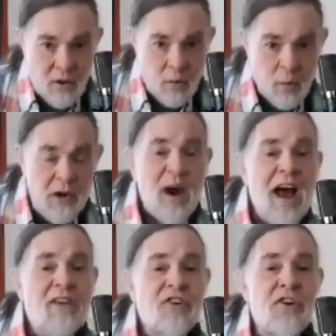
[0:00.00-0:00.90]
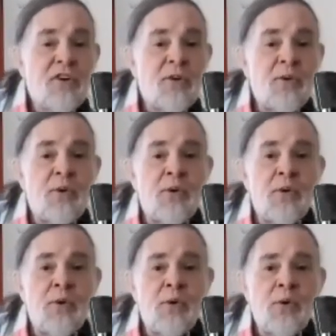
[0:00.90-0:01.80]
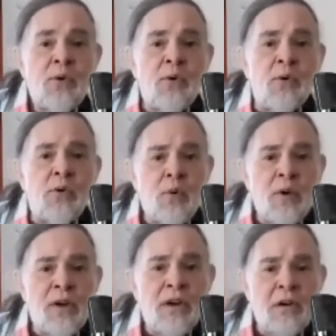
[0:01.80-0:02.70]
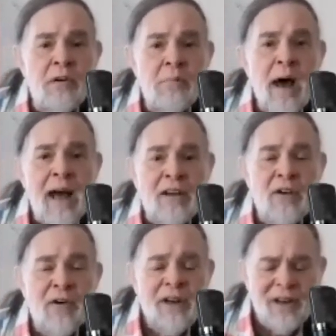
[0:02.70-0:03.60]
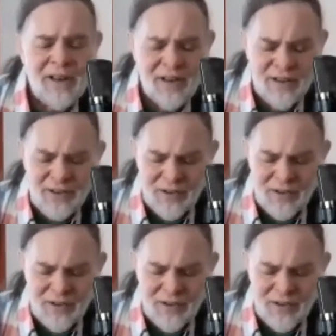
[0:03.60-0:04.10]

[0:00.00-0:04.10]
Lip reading: What do I have to do to win back your love?